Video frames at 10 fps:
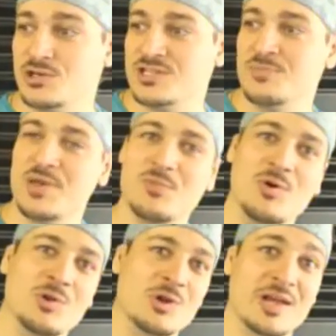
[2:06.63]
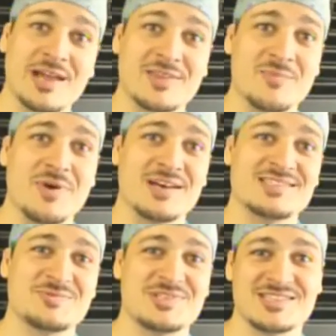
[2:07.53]
And you see people looking at the
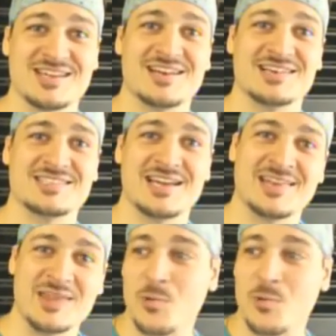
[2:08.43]
bus, which is kind of exciting.